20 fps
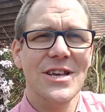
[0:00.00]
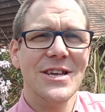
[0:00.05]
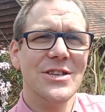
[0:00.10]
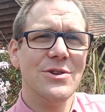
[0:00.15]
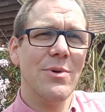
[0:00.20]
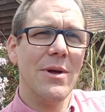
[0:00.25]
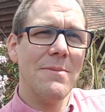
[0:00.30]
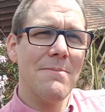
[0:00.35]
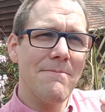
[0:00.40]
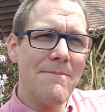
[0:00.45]

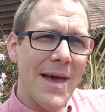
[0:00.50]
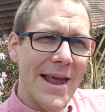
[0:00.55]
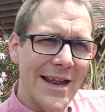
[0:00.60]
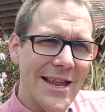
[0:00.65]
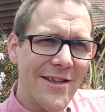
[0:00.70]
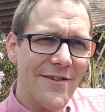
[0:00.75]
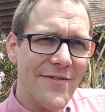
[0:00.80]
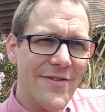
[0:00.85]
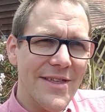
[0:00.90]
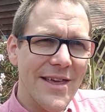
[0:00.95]
That's when
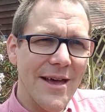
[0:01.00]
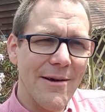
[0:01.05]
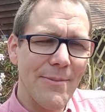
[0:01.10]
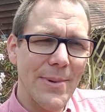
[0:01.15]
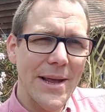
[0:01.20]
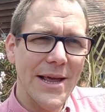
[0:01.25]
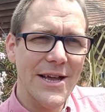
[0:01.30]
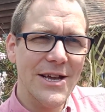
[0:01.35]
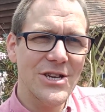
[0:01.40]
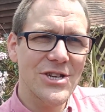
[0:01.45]
many of the
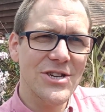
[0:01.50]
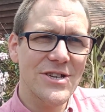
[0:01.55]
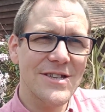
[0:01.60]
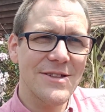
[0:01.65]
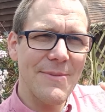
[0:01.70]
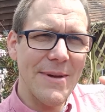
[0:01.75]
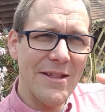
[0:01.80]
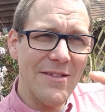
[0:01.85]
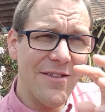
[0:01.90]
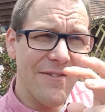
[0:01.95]

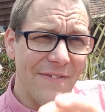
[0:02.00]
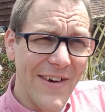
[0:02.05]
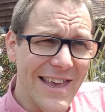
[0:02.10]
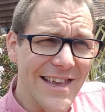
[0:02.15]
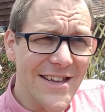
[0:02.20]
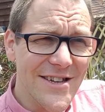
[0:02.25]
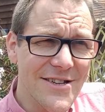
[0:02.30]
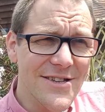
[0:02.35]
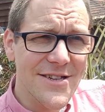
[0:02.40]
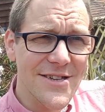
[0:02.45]
applications, many of the
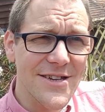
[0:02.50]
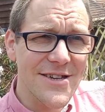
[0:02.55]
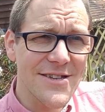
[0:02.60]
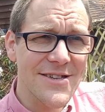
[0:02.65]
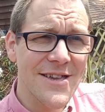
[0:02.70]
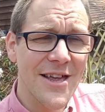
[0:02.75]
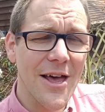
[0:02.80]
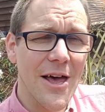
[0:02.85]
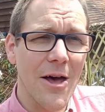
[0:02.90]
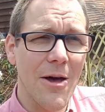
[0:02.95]

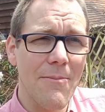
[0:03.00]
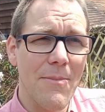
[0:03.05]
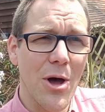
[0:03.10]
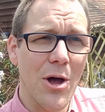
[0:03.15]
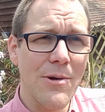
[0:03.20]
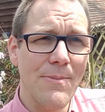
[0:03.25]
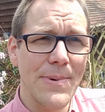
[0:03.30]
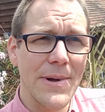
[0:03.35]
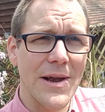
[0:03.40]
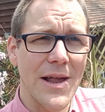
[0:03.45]
vacancies um,
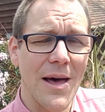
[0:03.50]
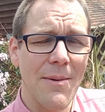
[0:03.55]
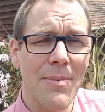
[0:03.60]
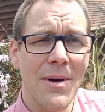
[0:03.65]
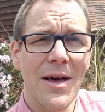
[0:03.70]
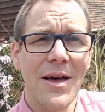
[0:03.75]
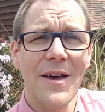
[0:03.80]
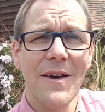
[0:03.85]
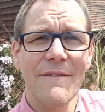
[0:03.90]
open up